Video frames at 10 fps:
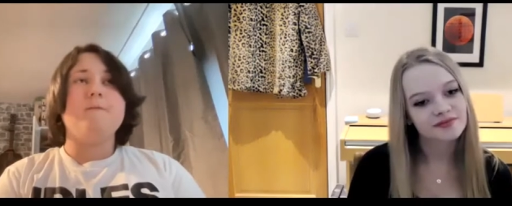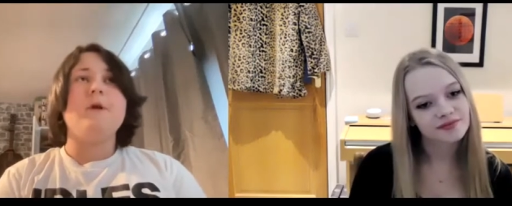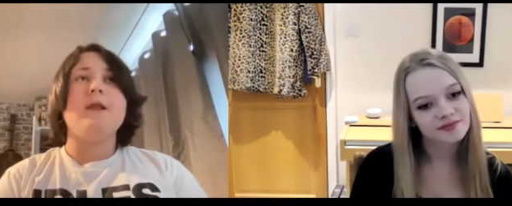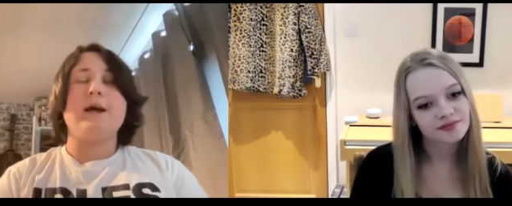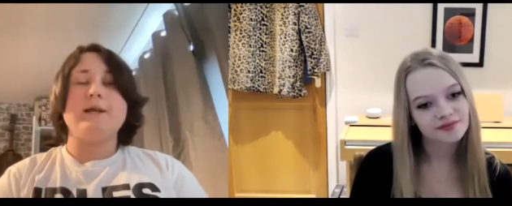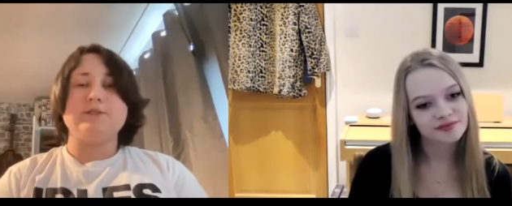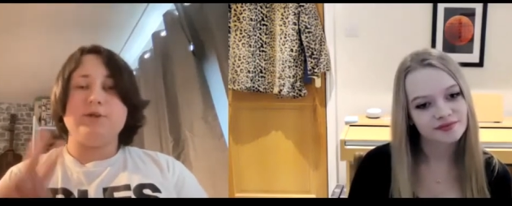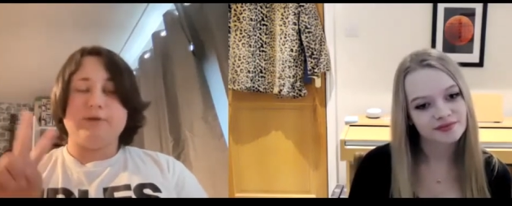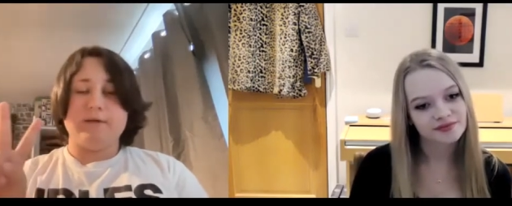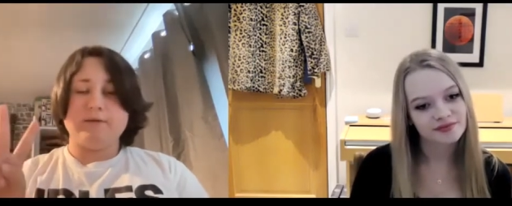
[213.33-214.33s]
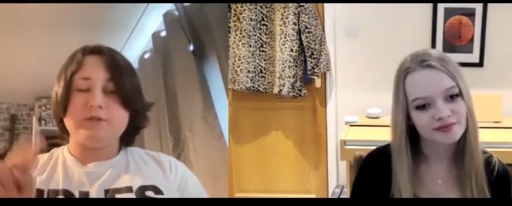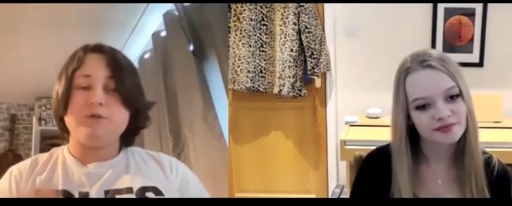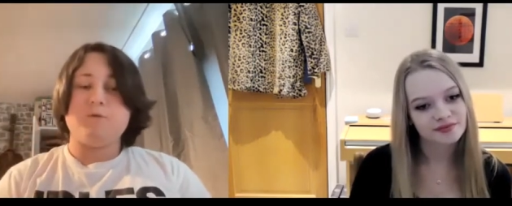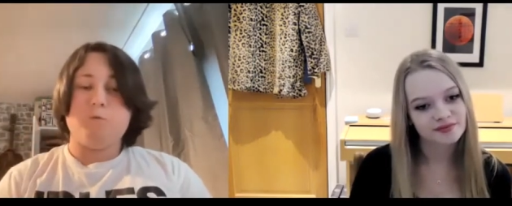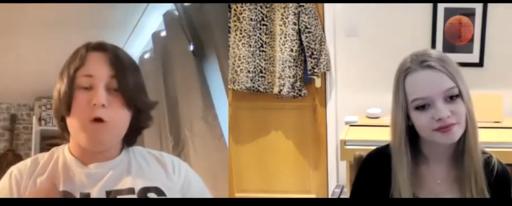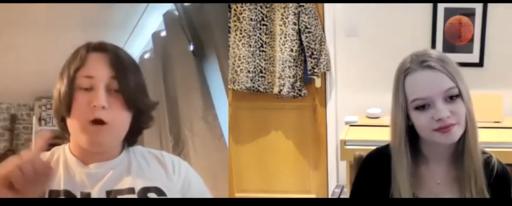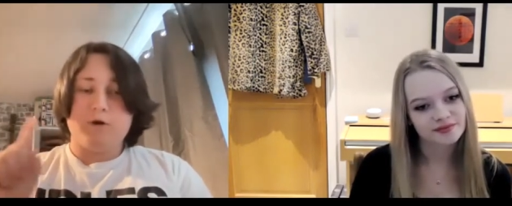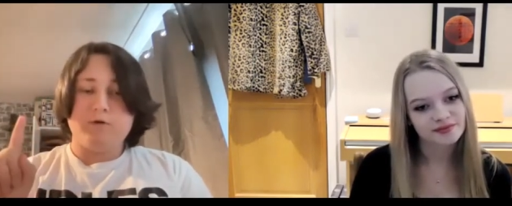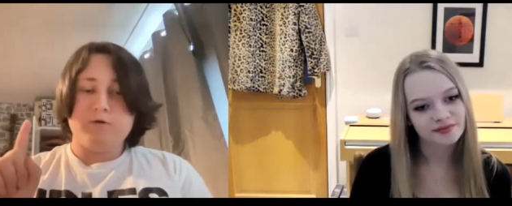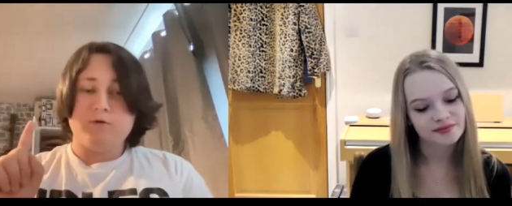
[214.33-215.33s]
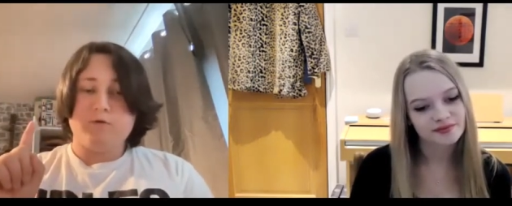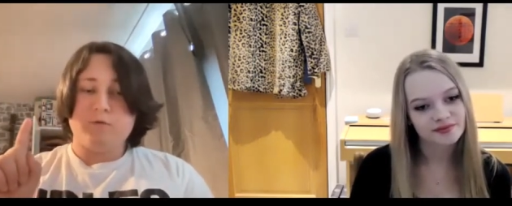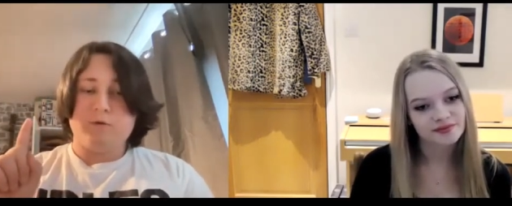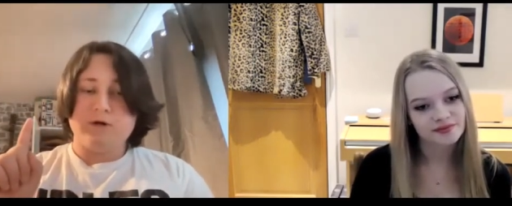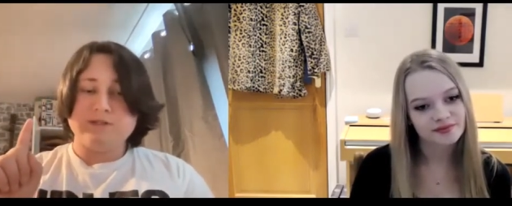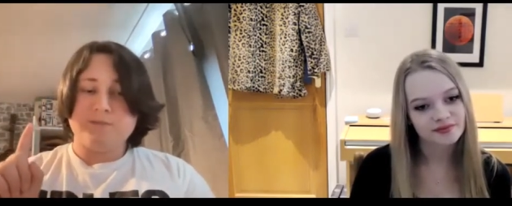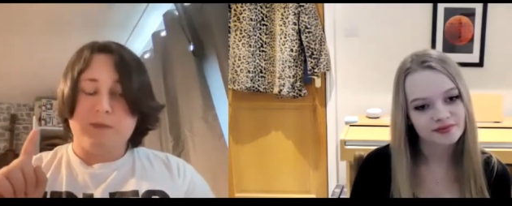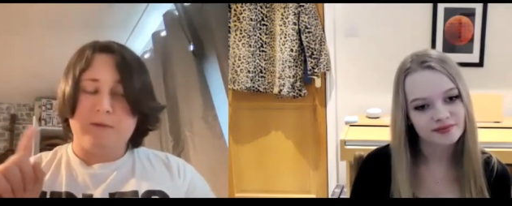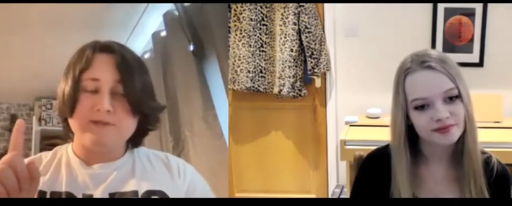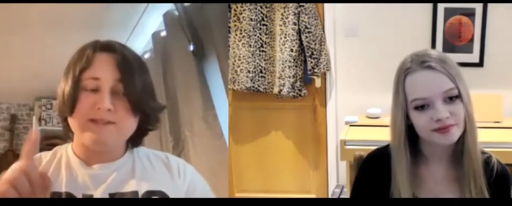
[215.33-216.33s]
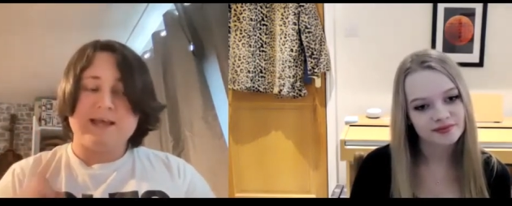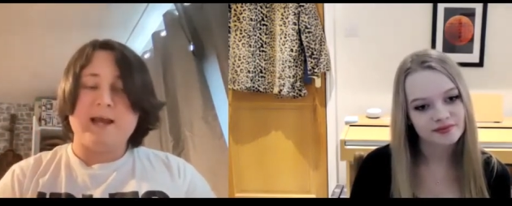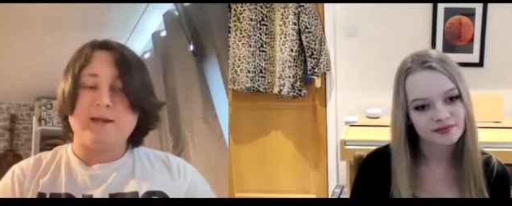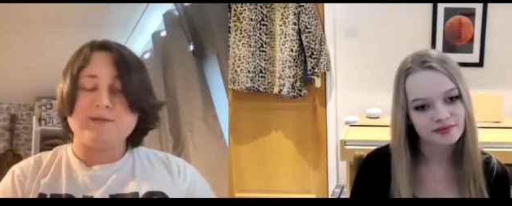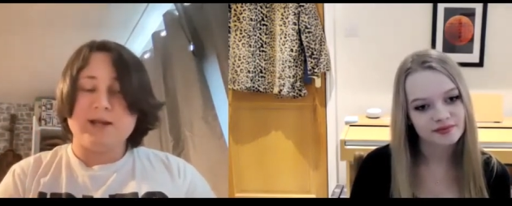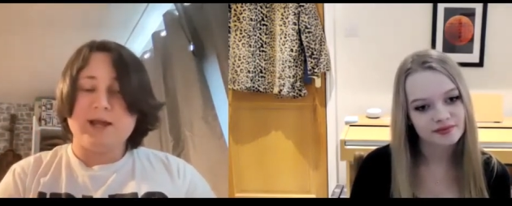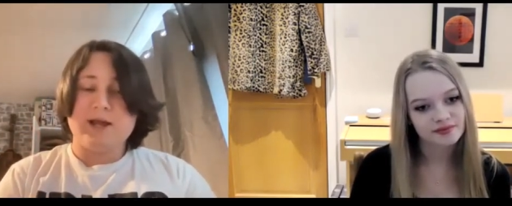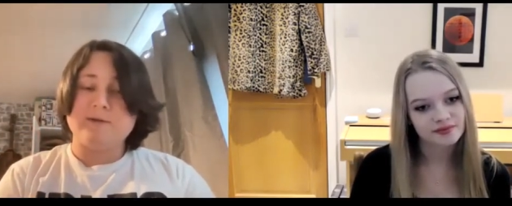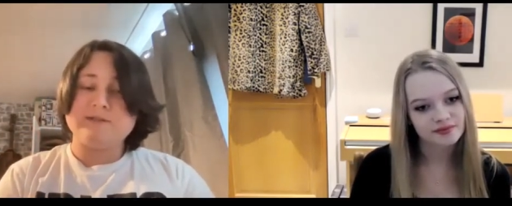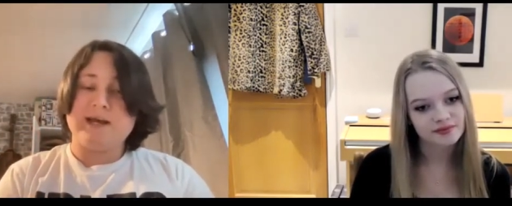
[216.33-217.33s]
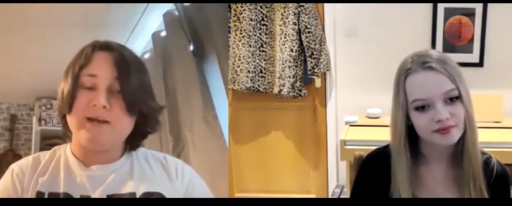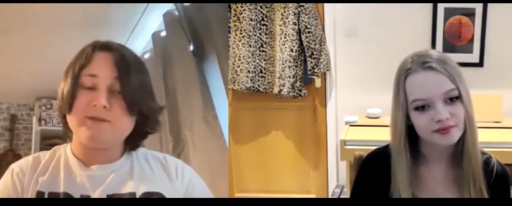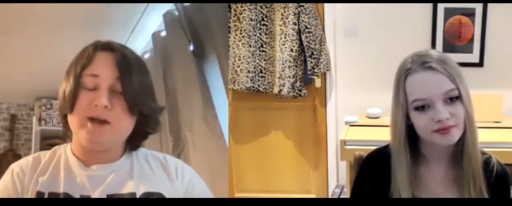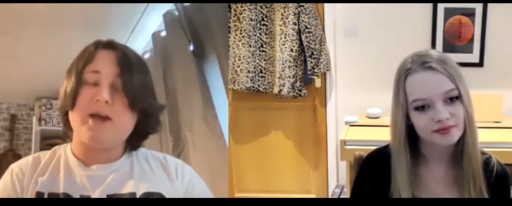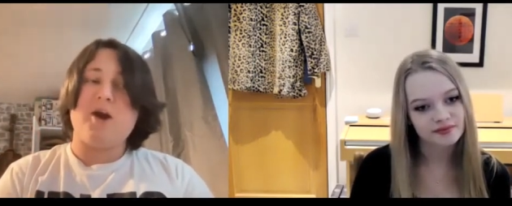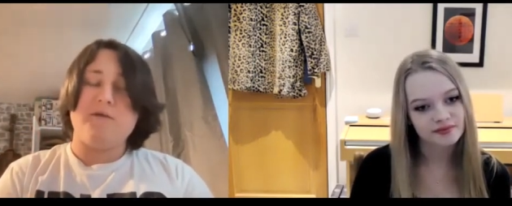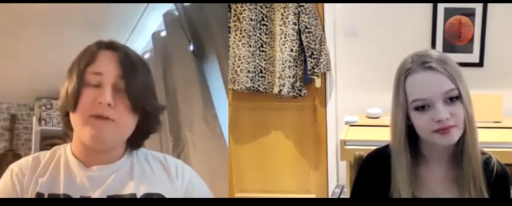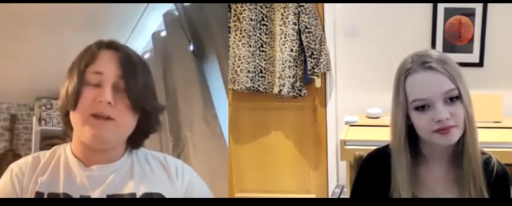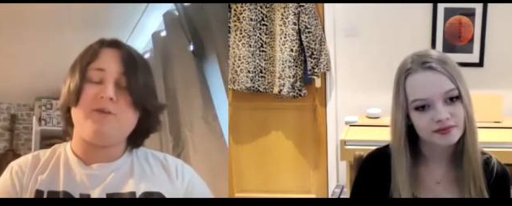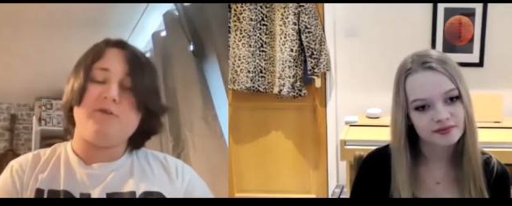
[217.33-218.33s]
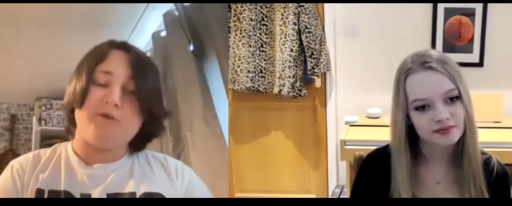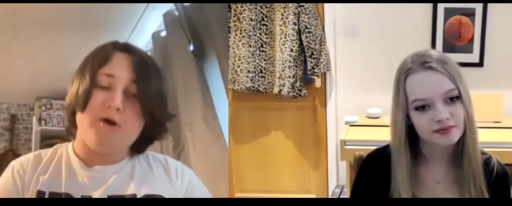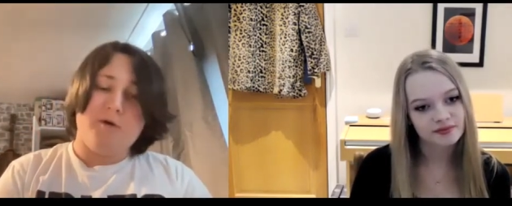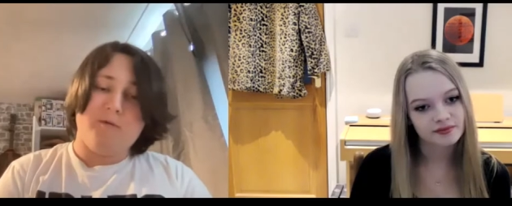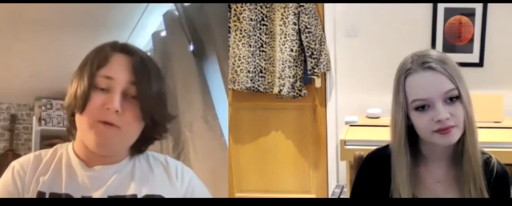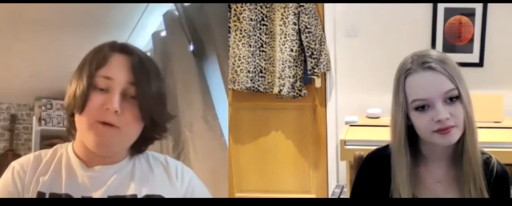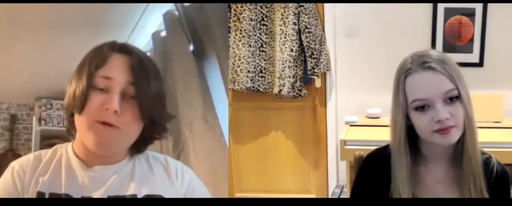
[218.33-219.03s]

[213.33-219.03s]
Speaker 1: well, I had two doubts. One was I was scared I was going to get I was scared I was going to get COVID and I couldn't go.